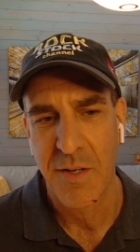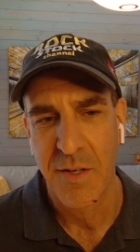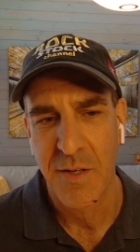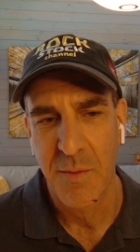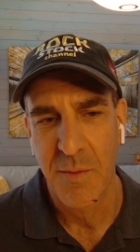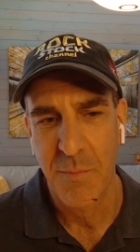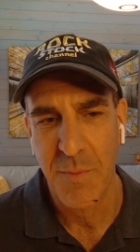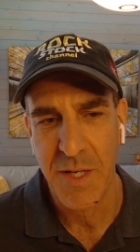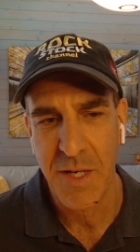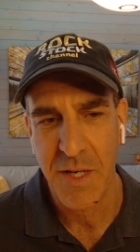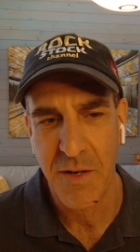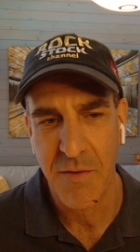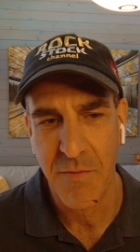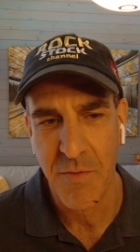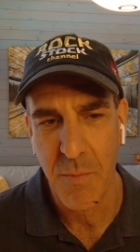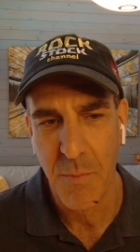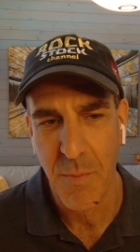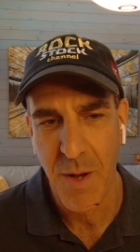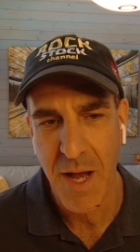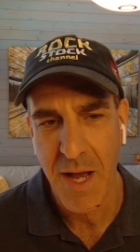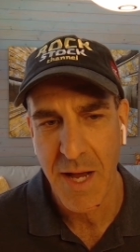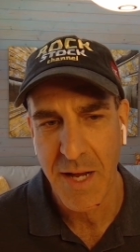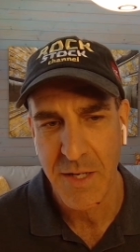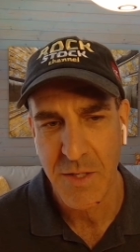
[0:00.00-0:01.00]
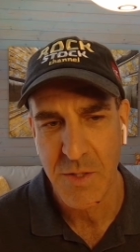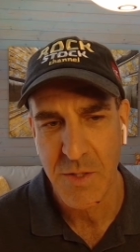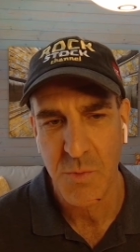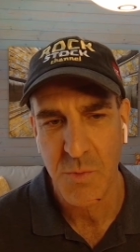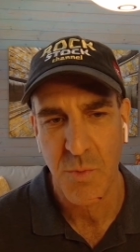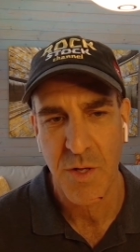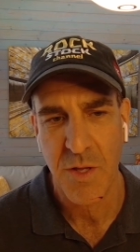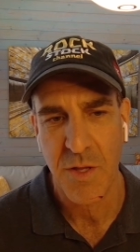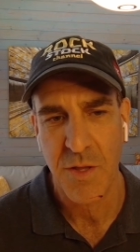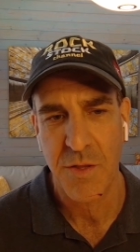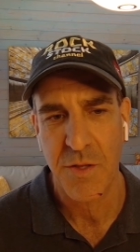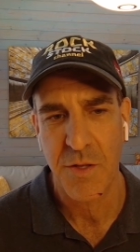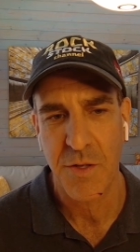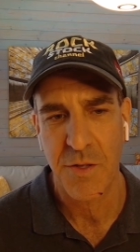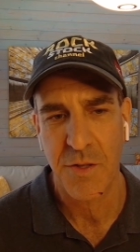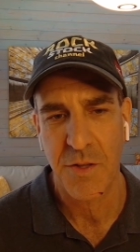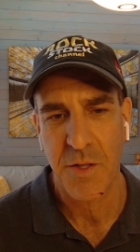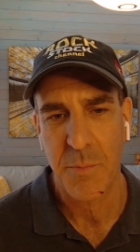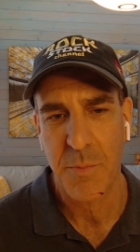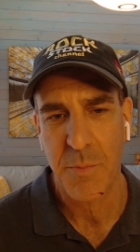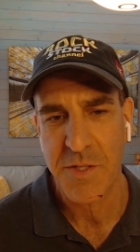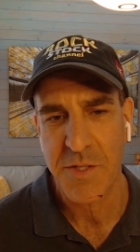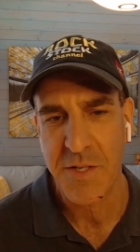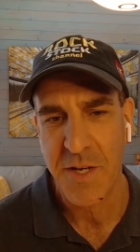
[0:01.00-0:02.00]
meeting of the minds with the
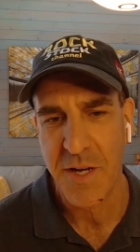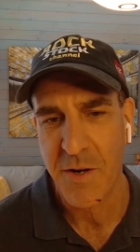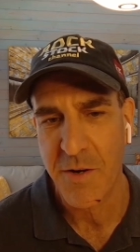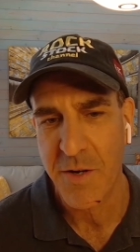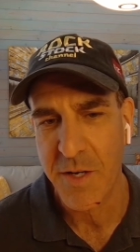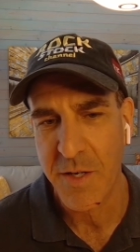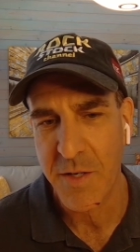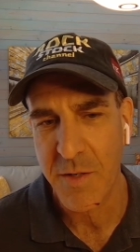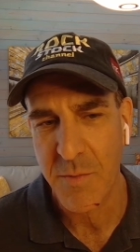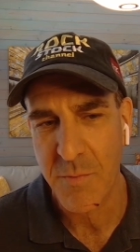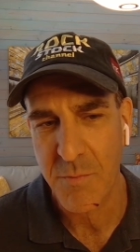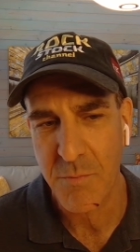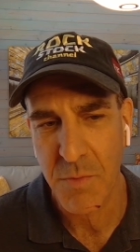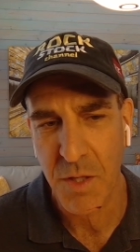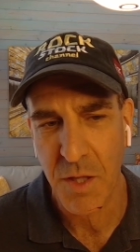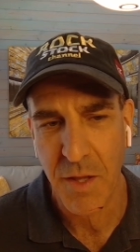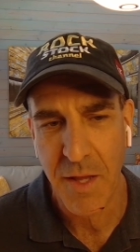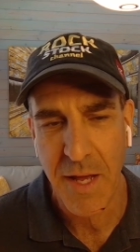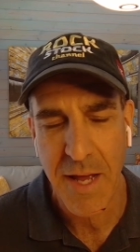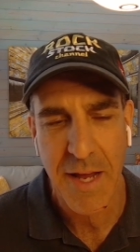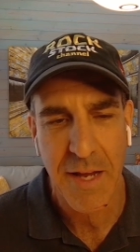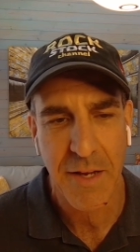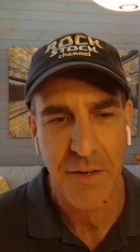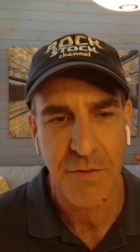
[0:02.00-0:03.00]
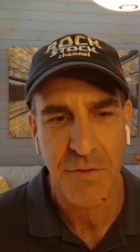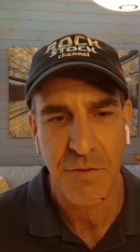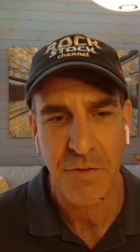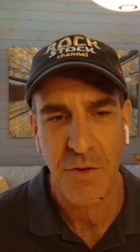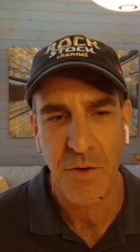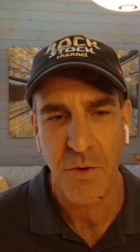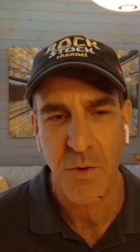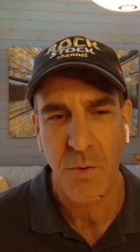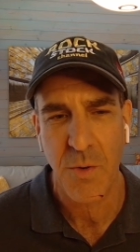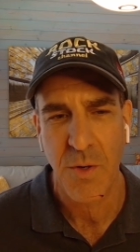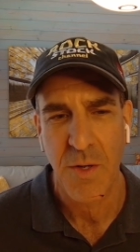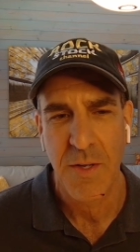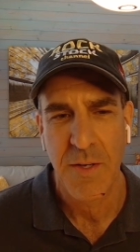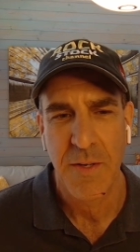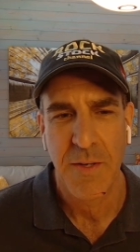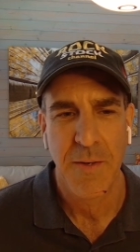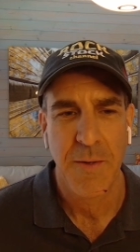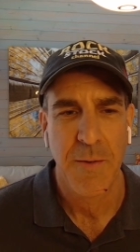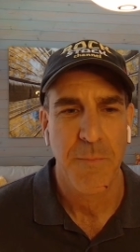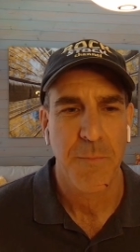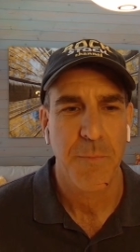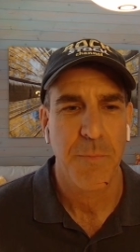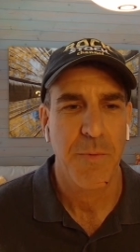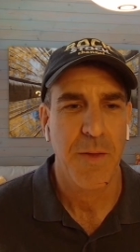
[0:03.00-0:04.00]
libertarian Malay. So
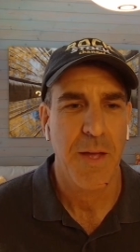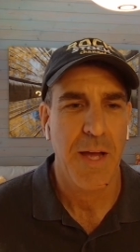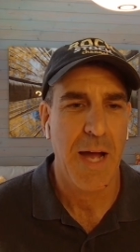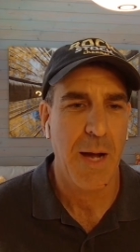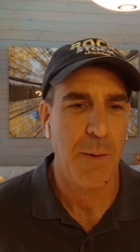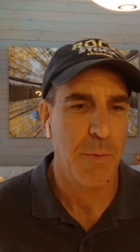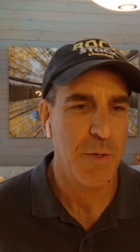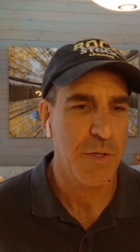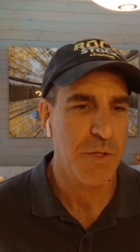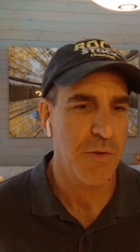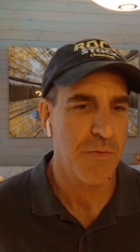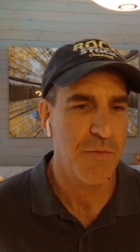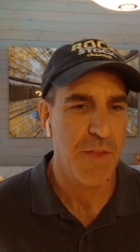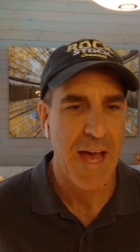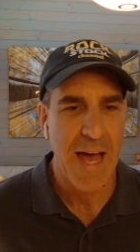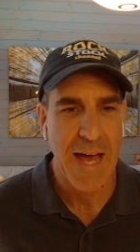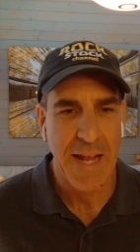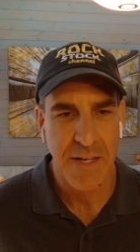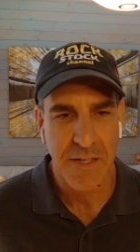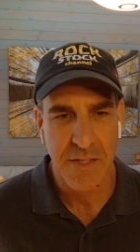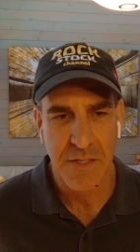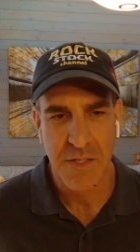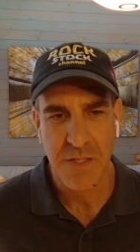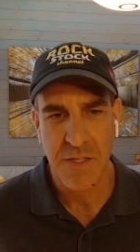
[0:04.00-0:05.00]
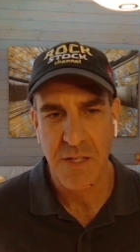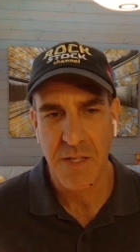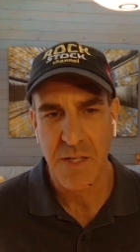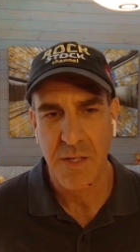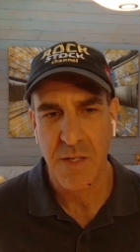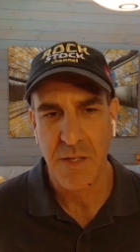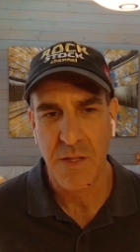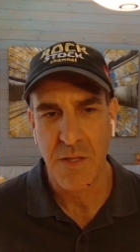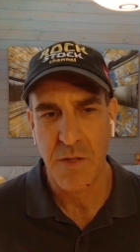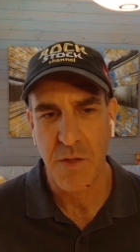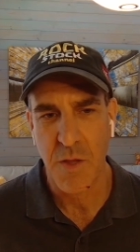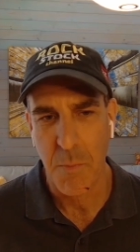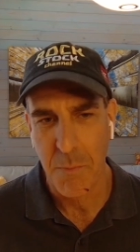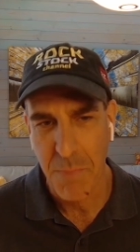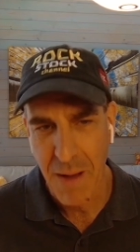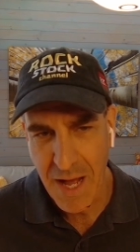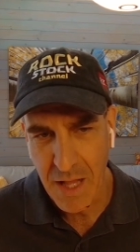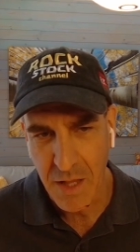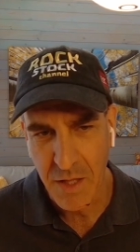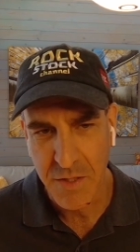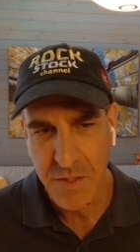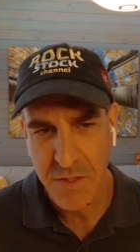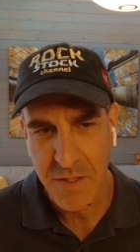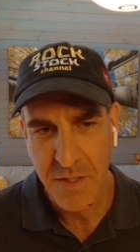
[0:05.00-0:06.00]
how much of that is the
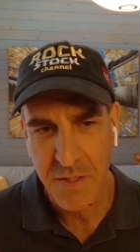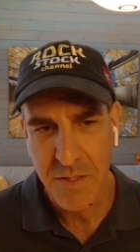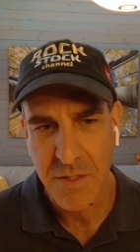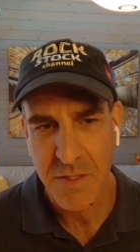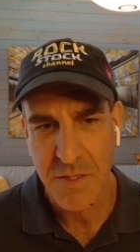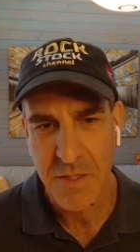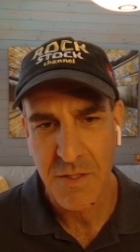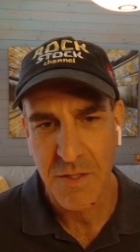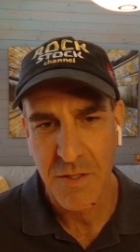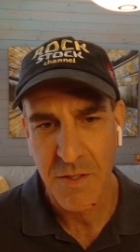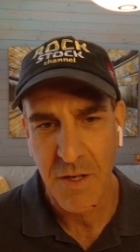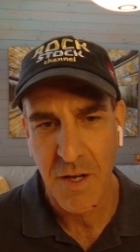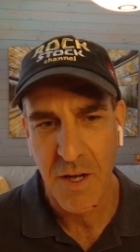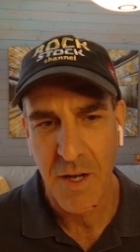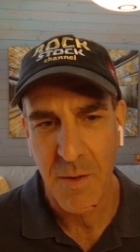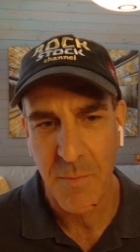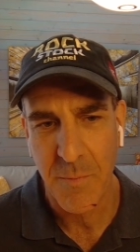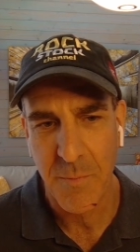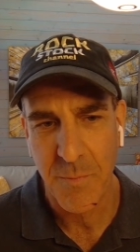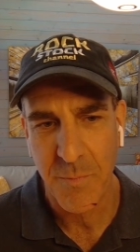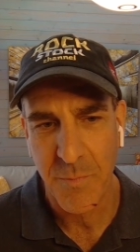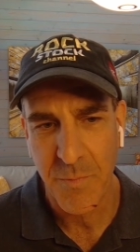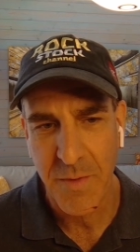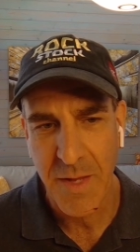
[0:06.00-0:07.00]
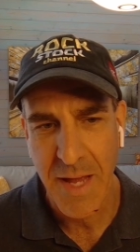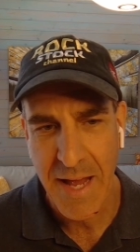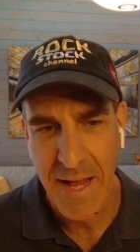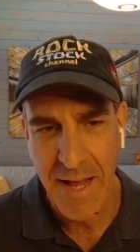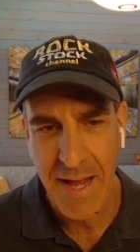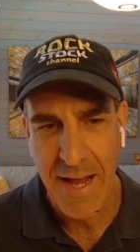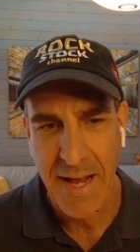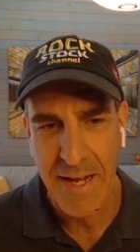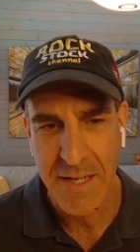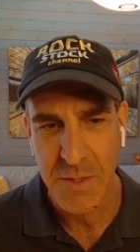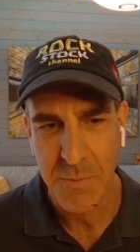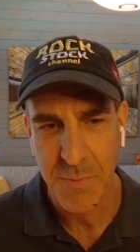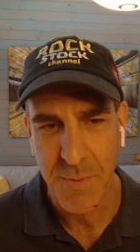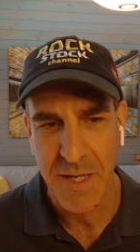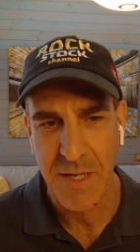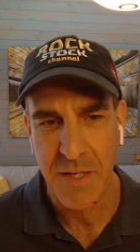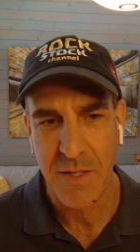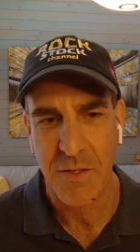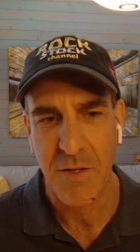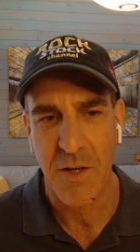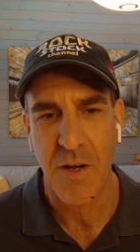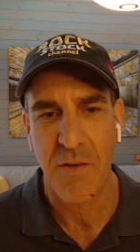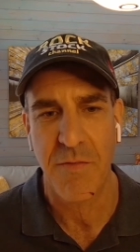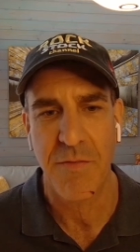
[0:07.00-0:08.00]
politics aspect
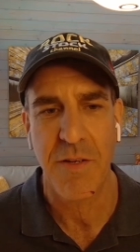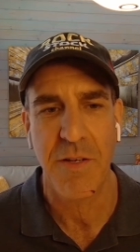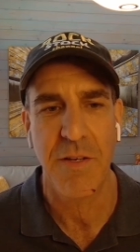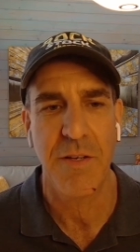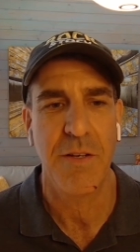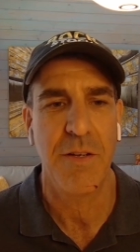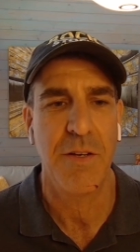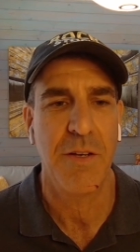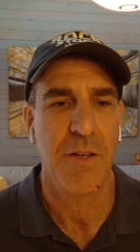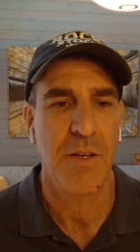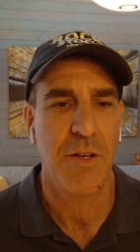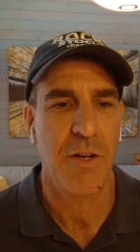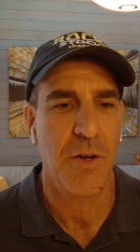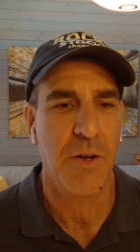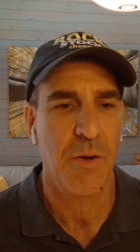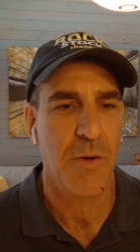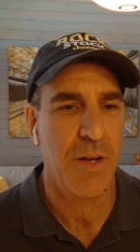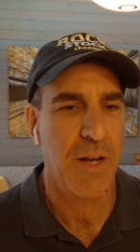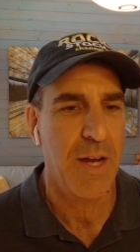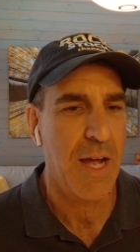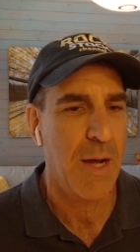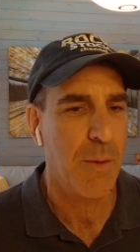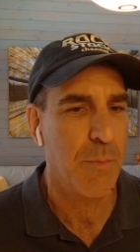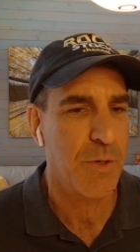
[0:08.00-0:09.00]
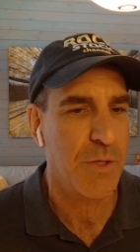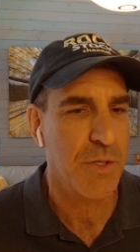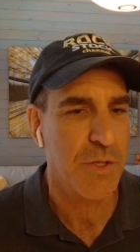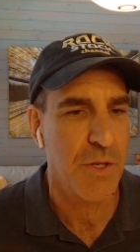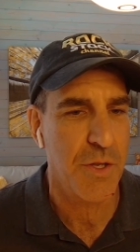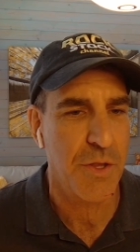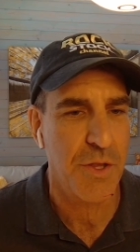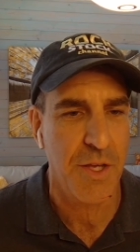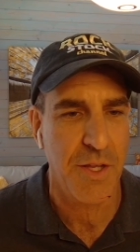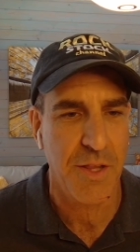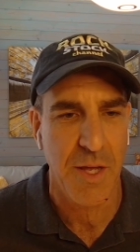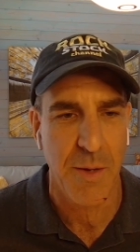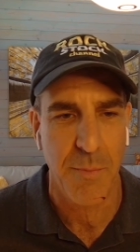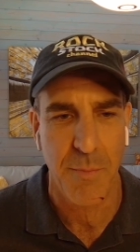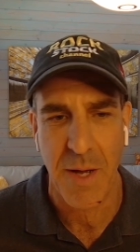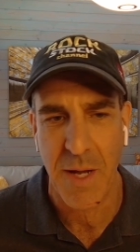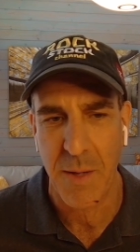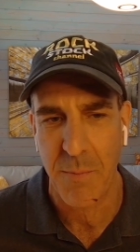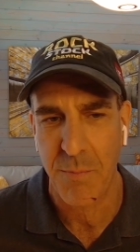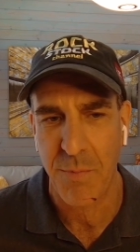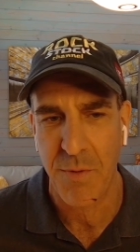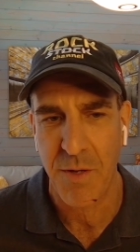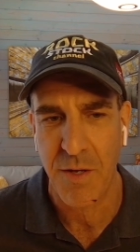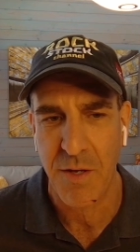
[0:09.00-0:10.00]
of it, and how much do you think that
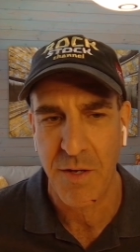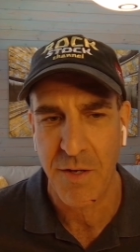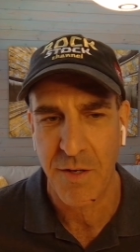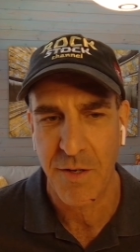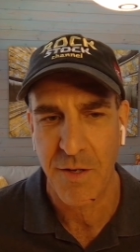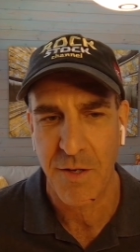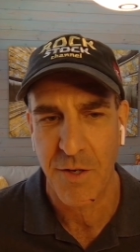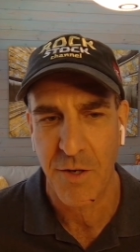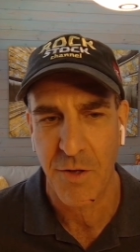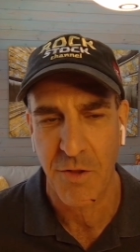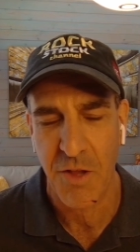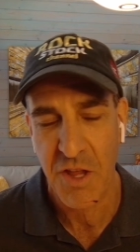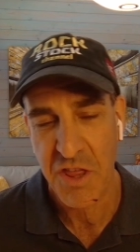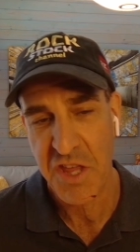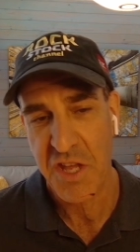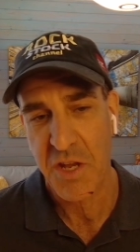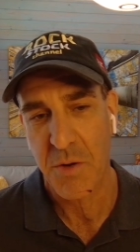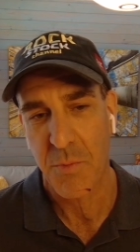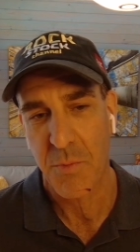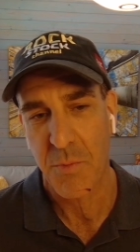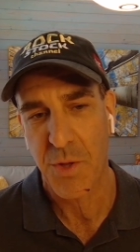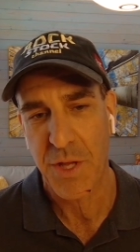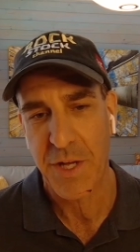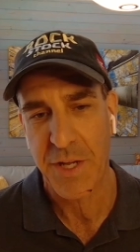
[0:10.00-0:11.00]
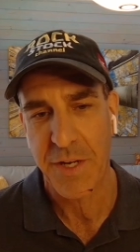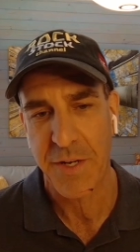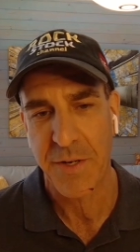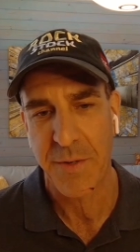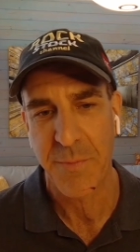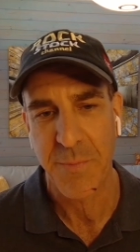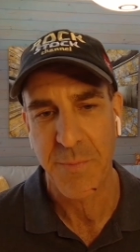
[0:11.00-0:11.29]
might be, lithium related?